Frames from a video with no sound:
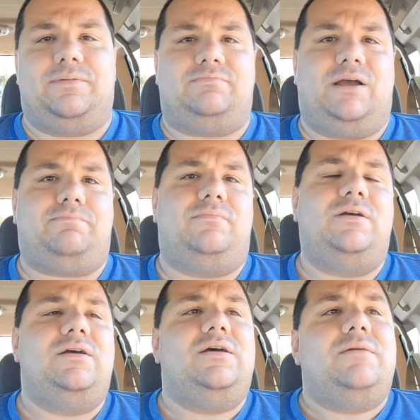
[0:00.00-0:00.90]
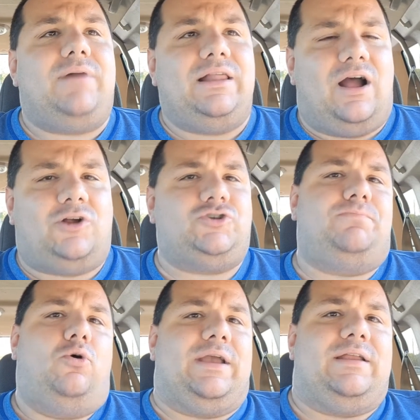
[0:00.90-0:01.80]
But my larger
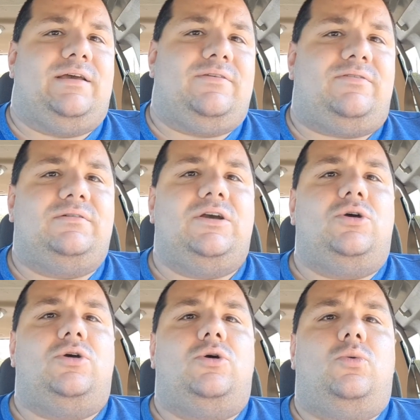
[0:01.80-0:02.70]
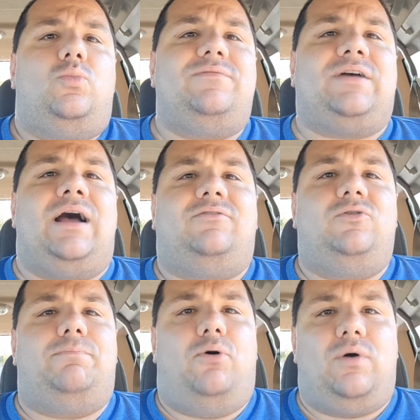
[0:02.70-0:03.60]
point is, we've gotten
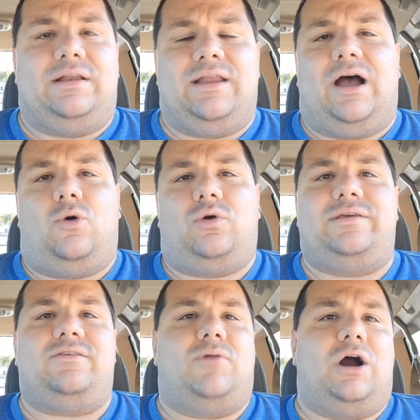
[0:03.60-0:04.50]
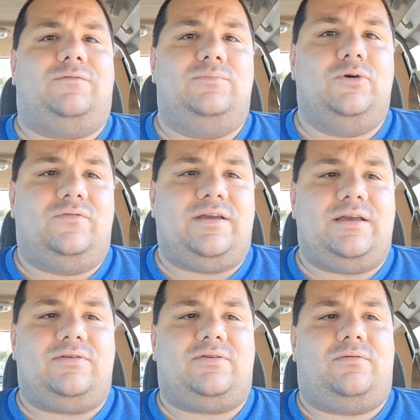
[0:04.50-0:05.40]
to a point now where these Marvel
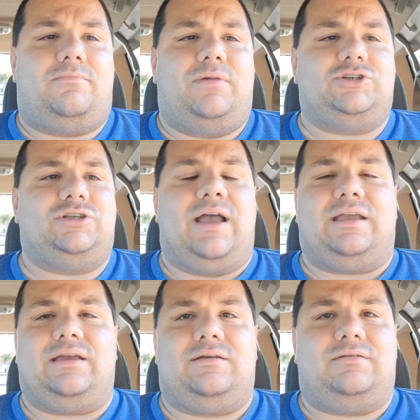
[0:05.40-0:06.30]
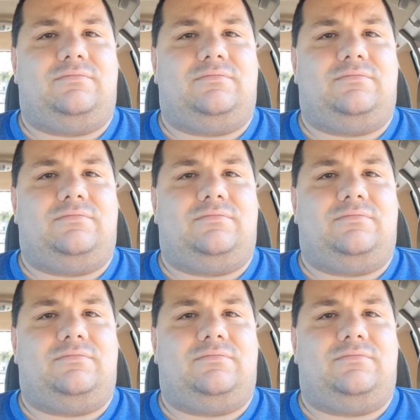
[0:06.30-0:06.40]
movies, much like